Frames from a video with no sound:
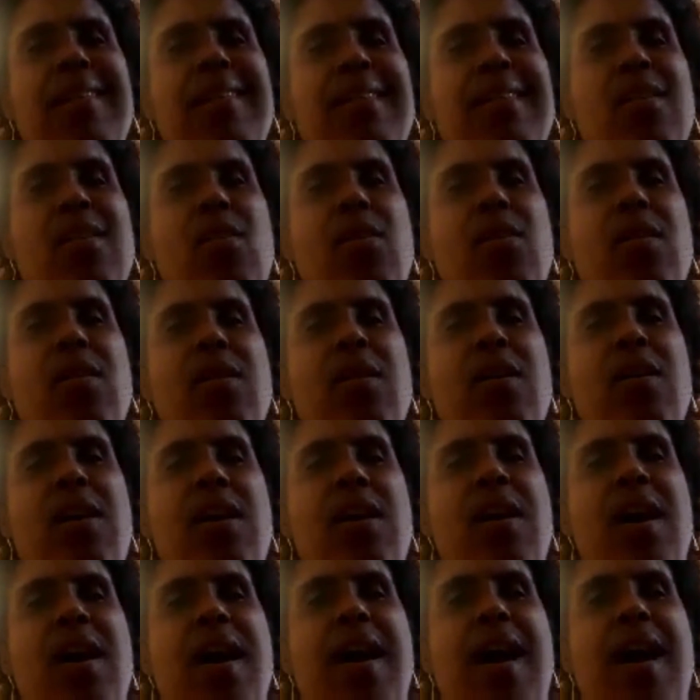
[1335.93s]

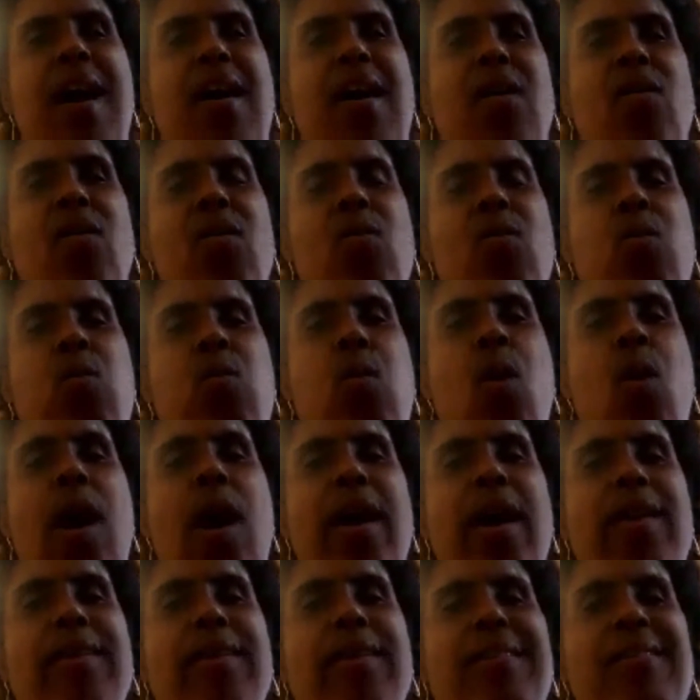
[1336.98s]
advocating for
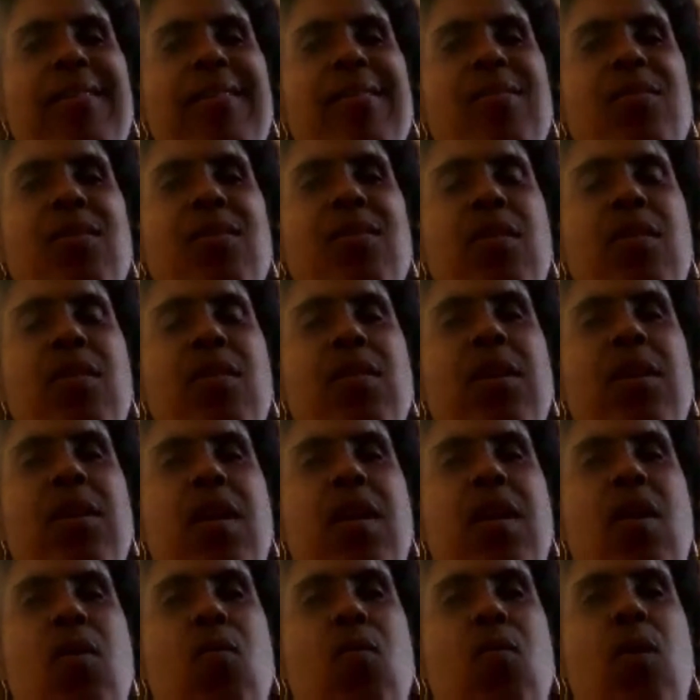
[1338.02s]
people with
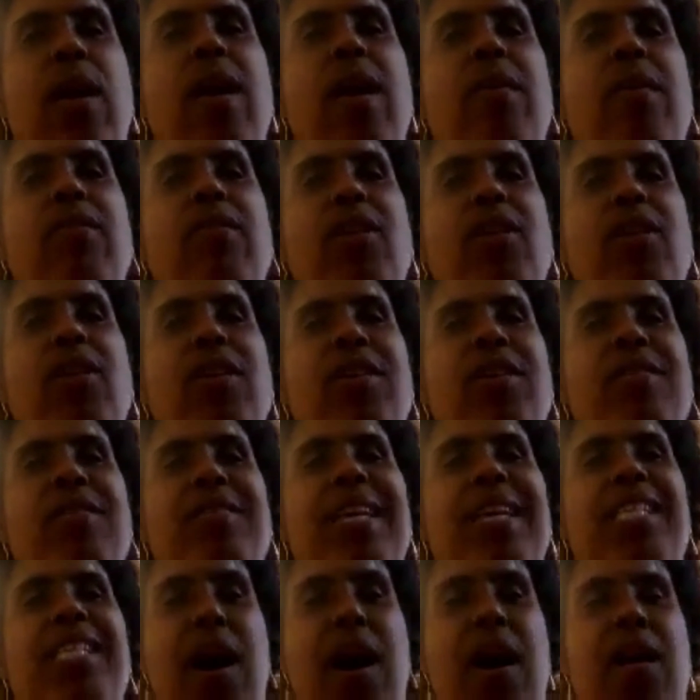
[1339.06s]
disabilities
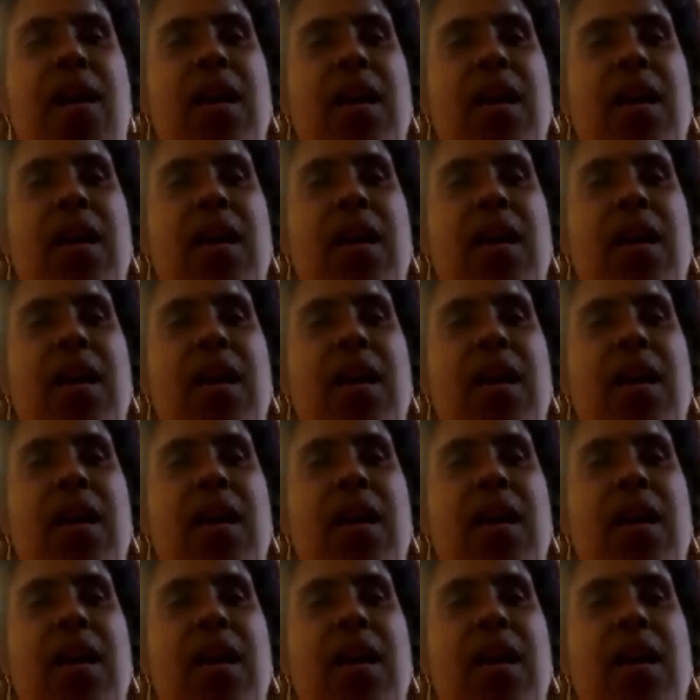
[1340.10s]
because